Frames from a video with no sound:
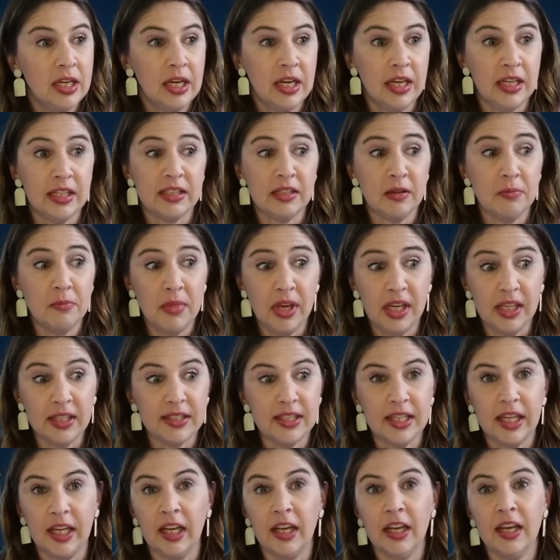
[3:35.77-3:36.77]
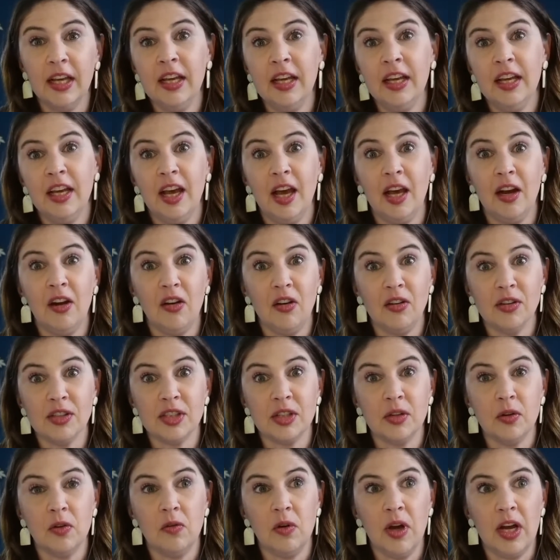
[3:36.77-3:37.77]
it's amazing and
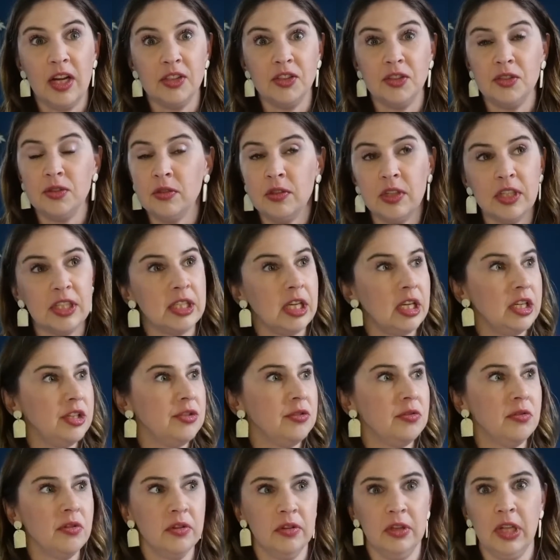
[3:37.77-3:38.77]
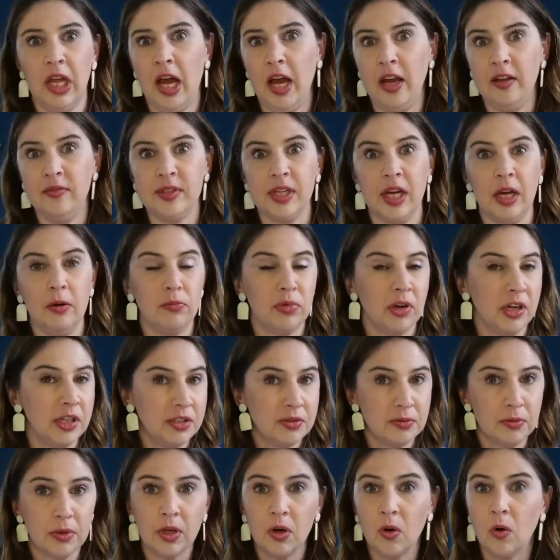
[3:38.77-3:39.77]
also as soon as i do the lives i
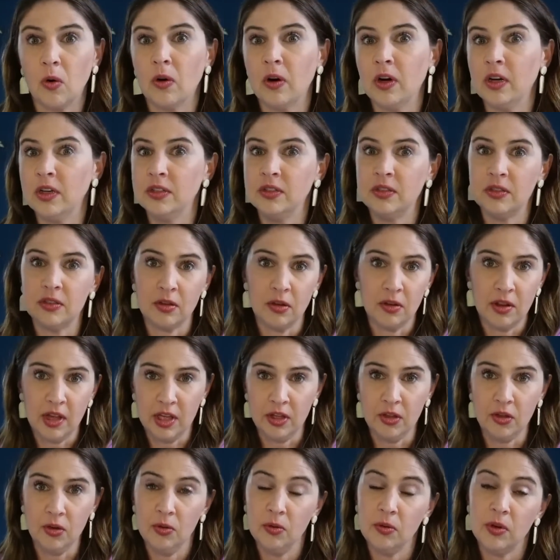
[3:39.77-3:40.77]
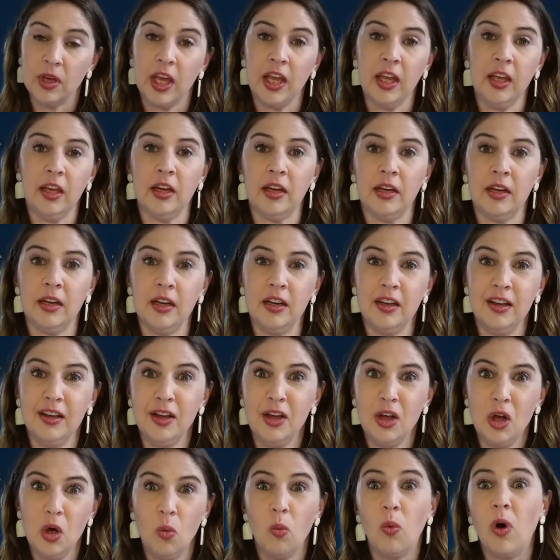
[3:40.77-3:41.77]
press record so that you can
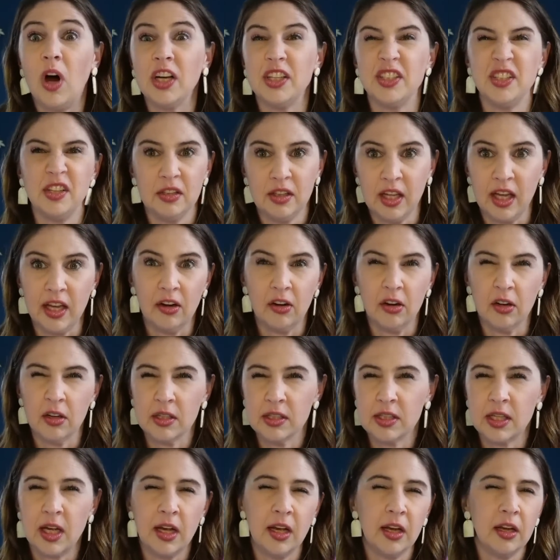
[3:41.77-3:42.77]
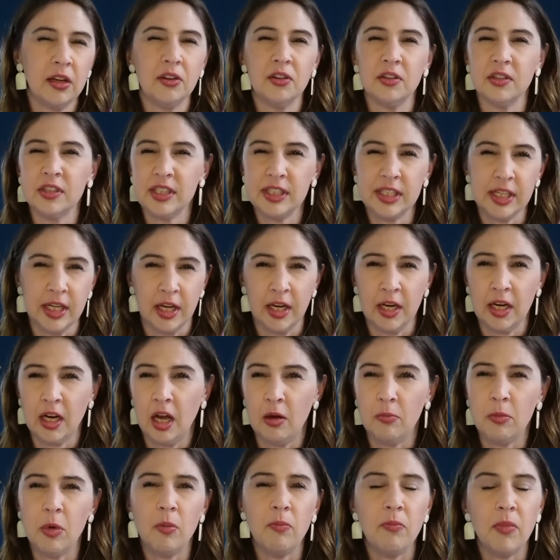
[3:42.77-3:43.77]
watch it later because I understand
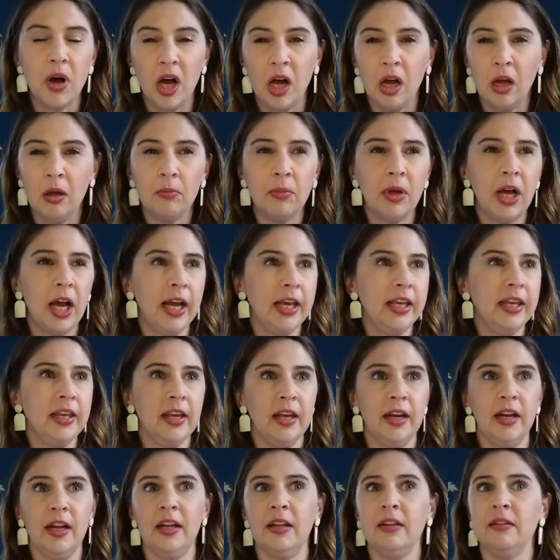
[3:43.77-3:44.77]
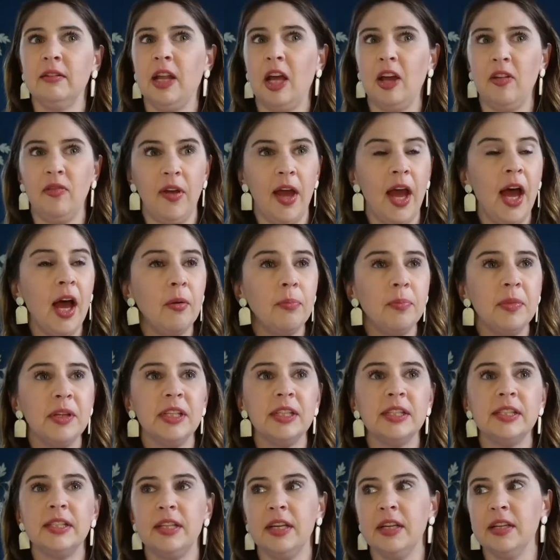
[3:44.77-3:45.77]
I'm a mom. I get it. Life
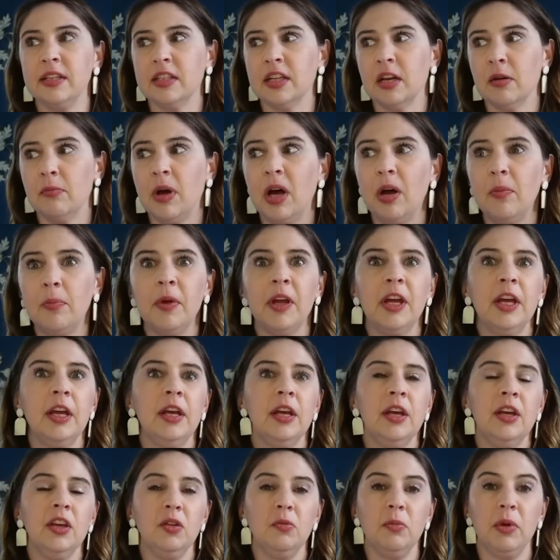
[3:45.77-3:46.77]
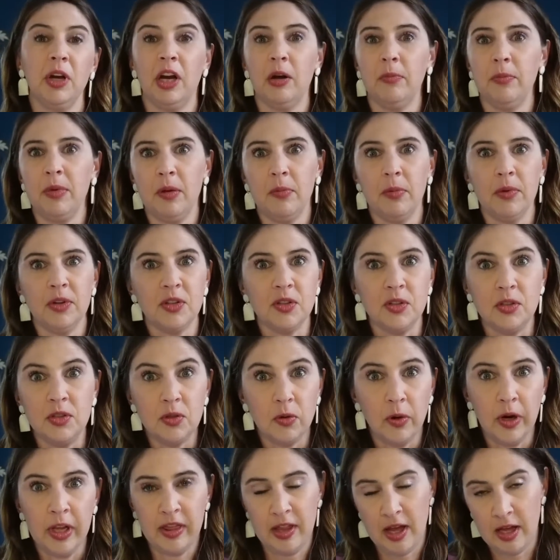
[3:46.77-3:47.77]
happens, things come up. You may not be able to
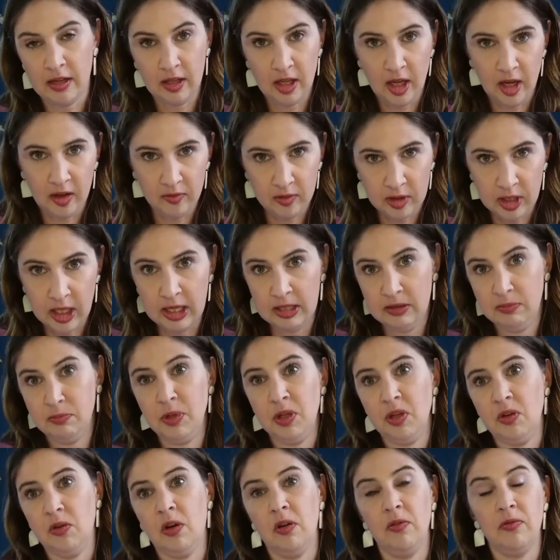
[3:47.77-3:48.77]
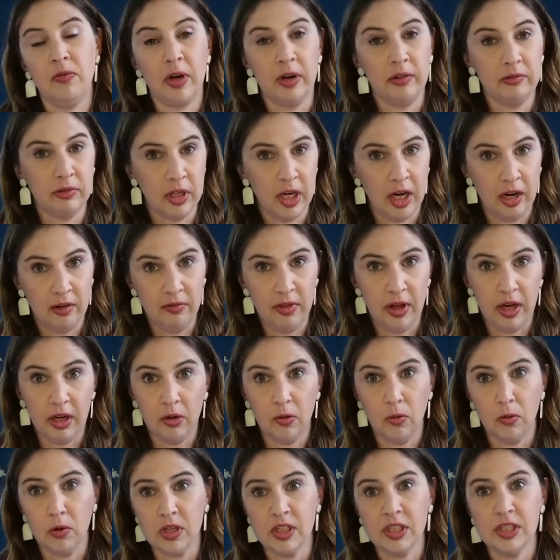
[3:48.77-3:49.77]
join that live class, but you'll forever have that
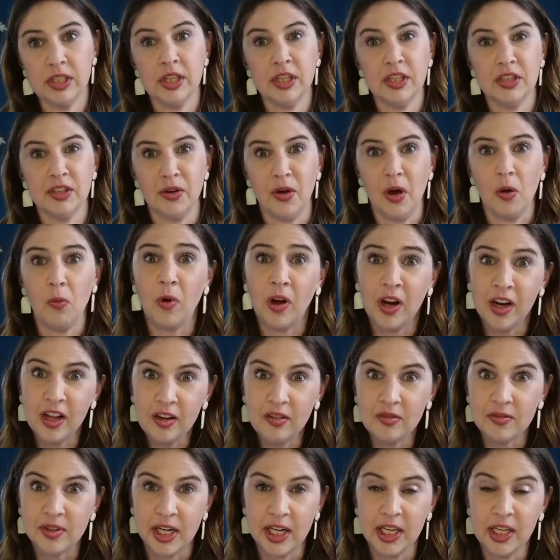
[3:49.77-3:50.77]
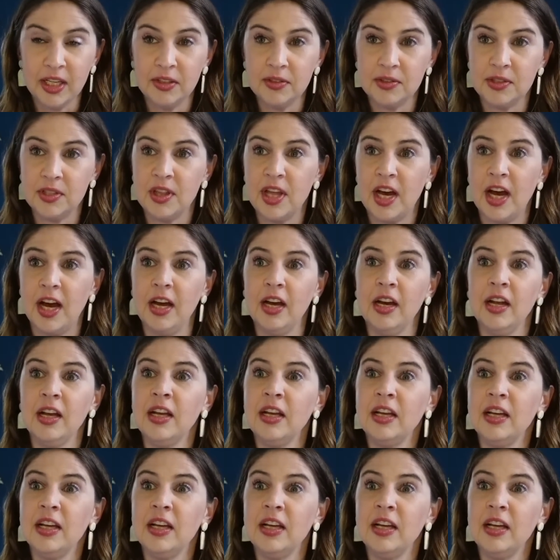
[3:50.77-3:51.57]
course. So I want to invite you to that.